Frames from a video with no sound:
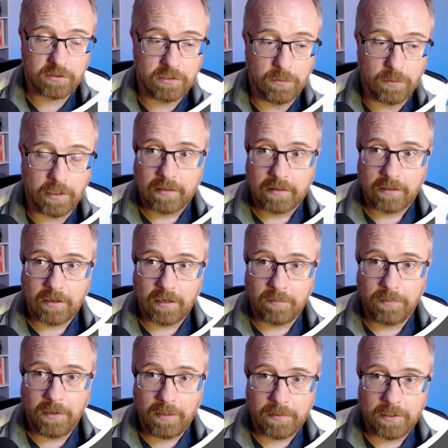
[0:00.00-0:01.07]
you want. Click on
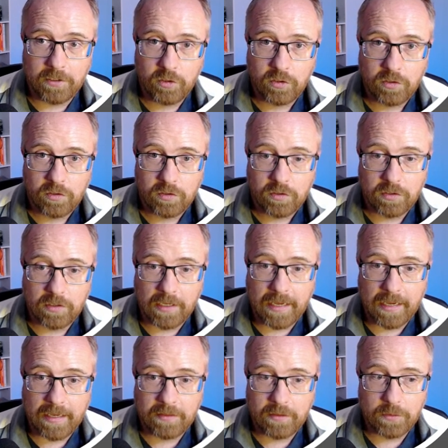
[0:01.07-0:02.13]
Publish to
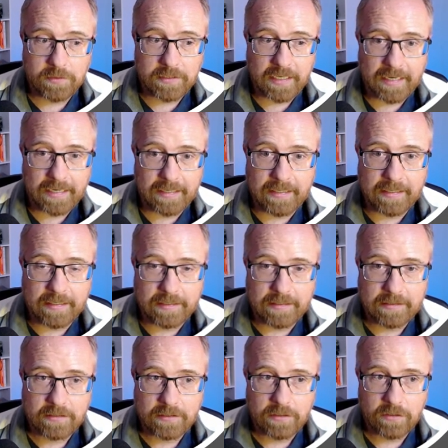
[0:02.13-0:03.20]
add those
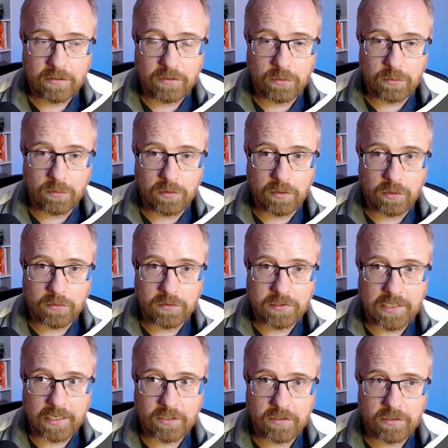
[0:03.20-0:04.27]
IDs to those
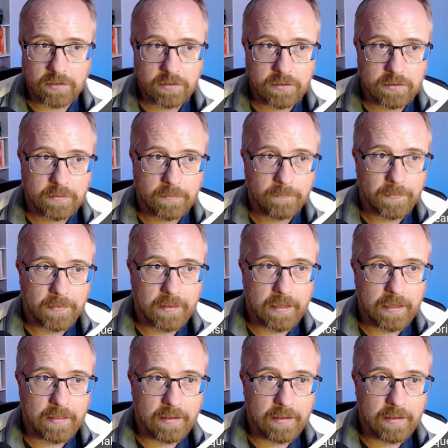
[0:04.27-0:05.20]
sections. And